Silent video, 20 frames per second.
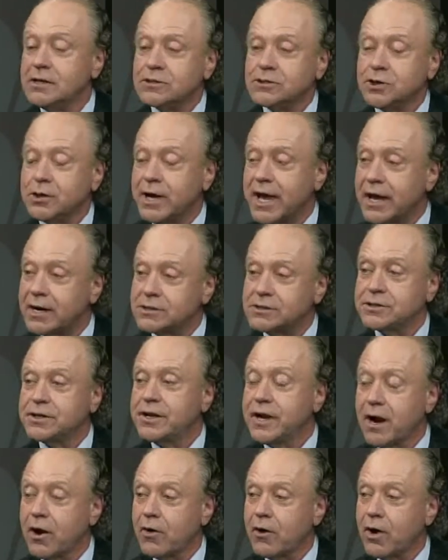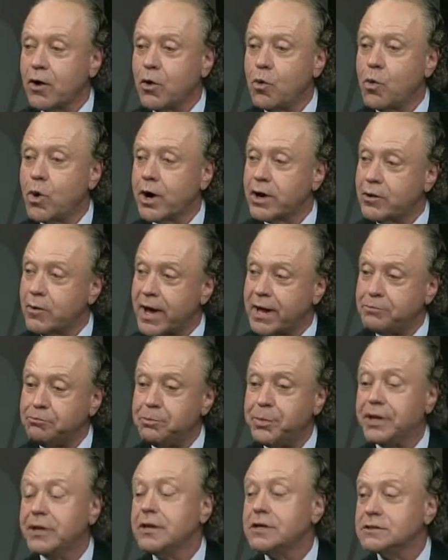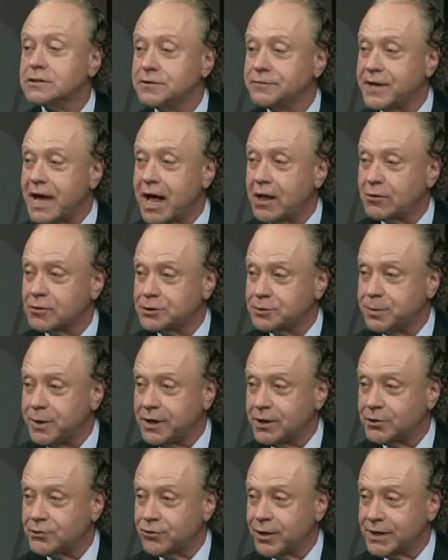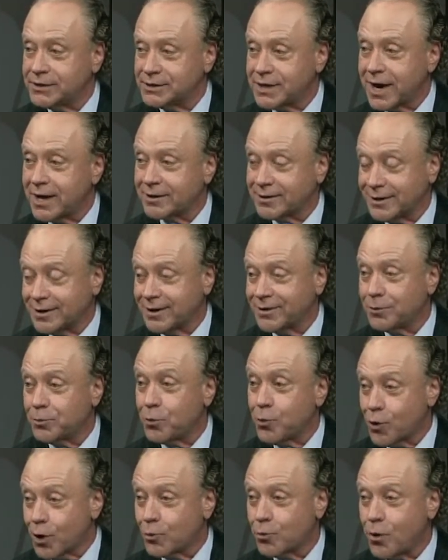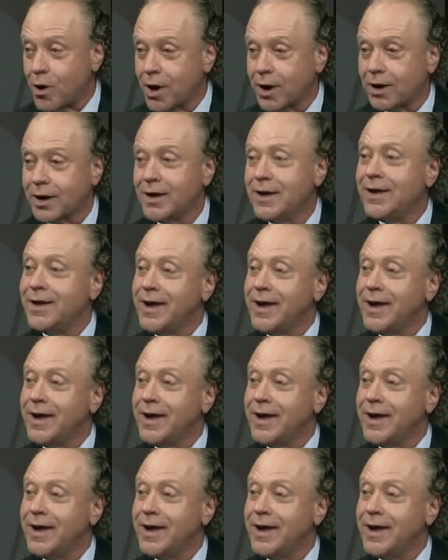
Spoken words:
So you had a scenario where you had billions of dollars being transacted on the boardwalk,